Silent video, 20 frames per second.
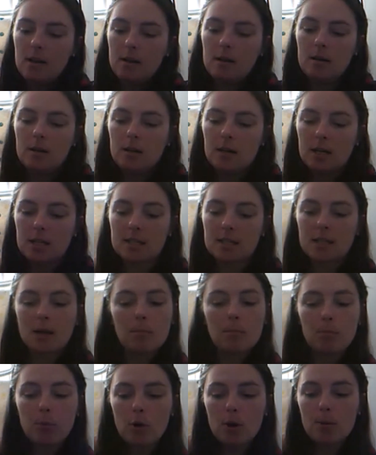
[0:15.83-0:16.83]
At
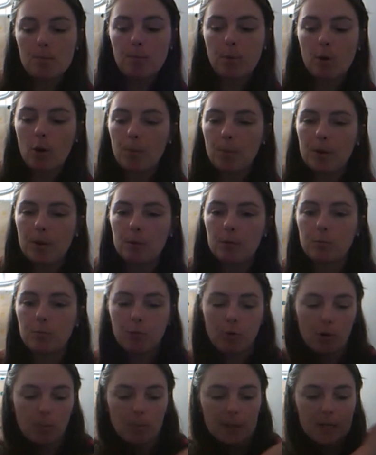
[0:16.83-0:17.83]
some point Poppy will
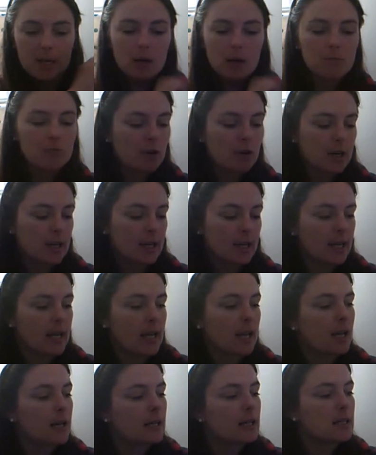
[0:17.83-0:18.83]
probably come running
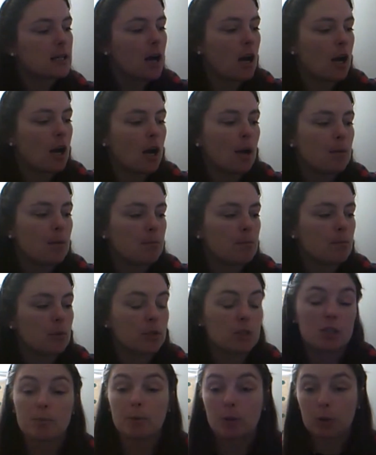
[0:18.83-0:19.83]
in,
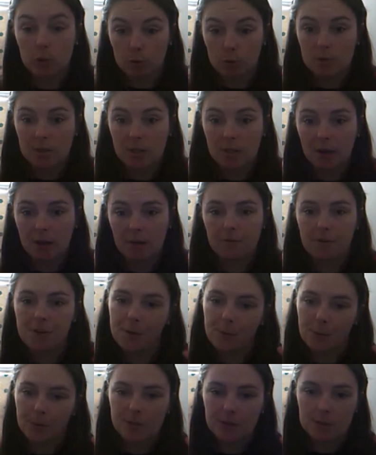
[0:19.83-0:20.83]
which is my daughter for
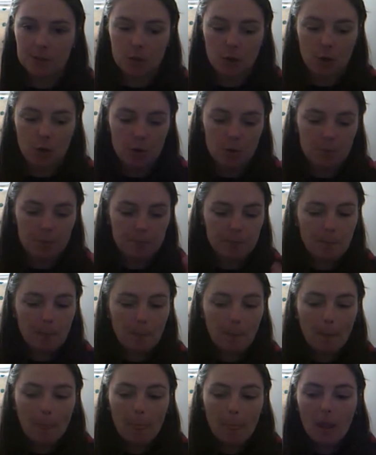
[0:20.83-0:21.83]
anyone that's new.
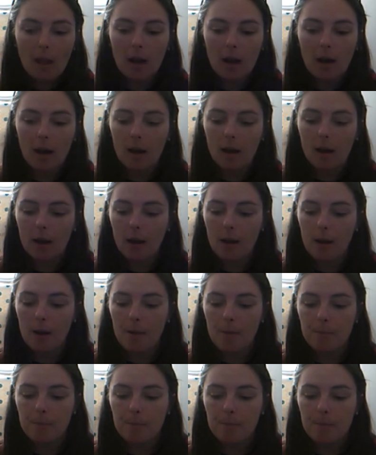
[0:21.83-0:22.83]

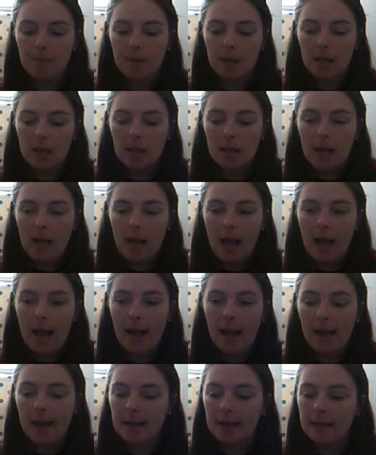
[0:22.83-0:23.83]
And
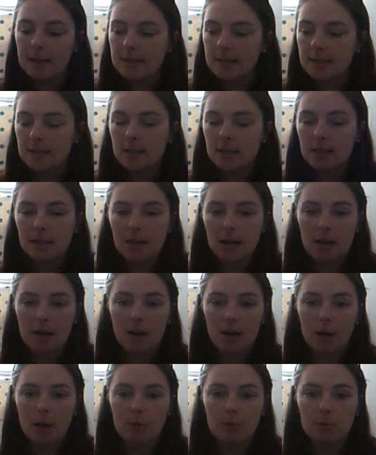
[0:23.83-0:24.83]
yeah, I
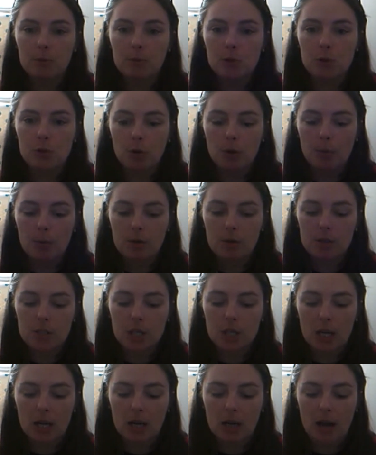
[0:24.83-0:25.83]
hope you enjoy
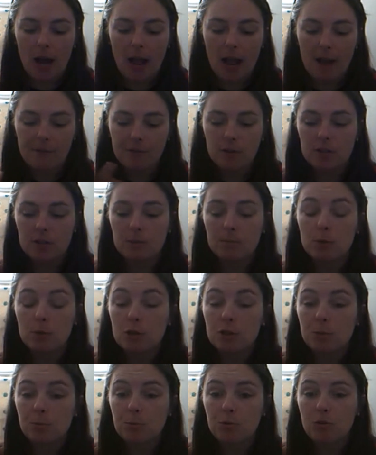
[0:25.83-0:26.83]
watching. I have got some new
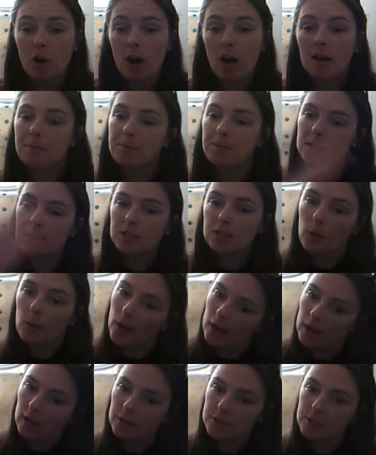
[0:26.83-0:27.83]
subscribers, so
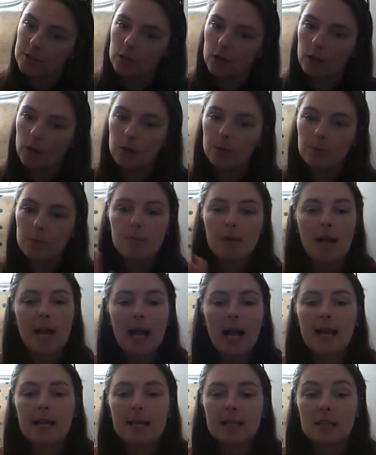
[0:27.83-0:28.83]
hello to you
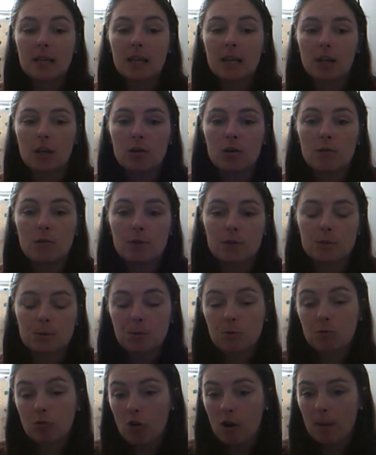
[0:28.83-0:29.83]
and thank you for
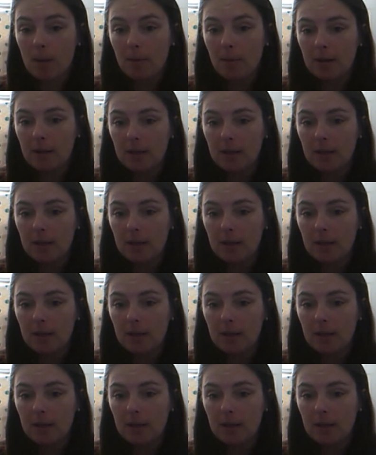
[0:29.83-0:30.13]
subscribing.